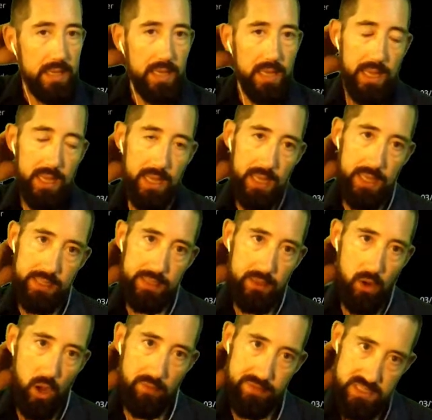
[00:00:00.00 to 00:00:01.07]
And
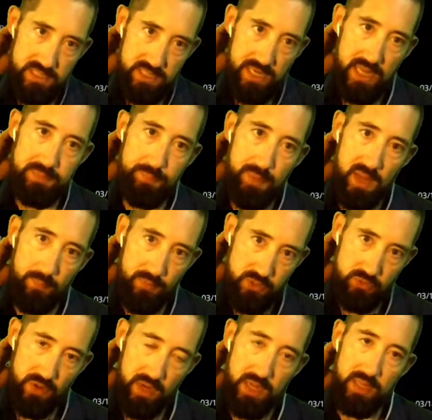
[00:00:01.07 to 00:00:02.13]
obviously, it has paper
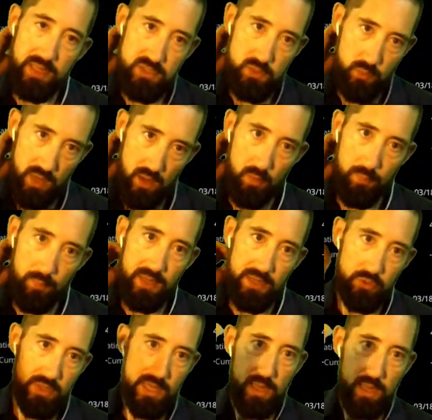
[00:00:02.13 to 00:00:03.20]
trading as well, but
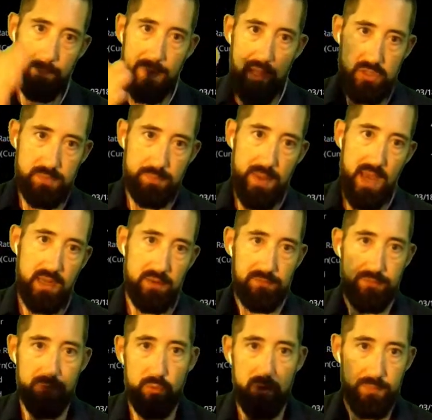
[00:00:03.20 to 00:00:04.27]
you can't bounce back and
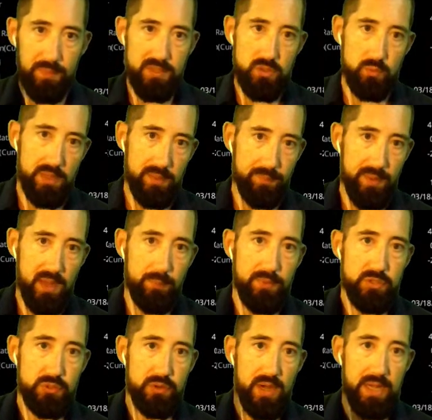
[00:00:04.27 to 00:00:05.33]
forth between paper
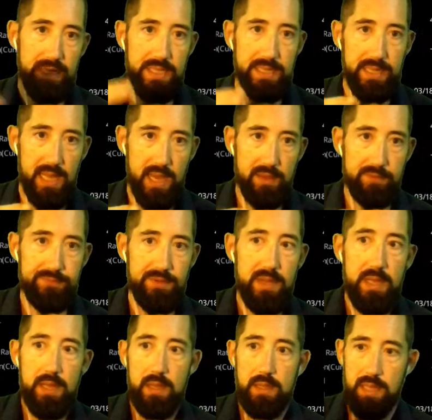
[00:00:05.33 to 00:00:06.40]
trading and live
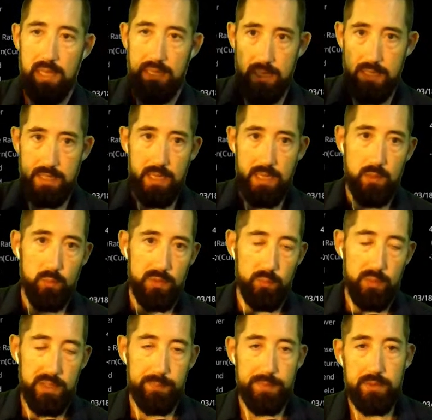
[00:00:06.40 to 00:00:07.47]
like I can with
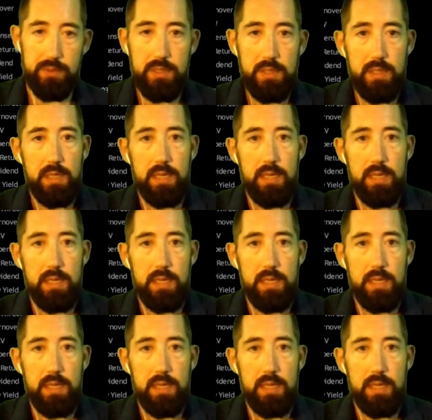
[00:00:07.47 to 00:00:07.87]
Webull.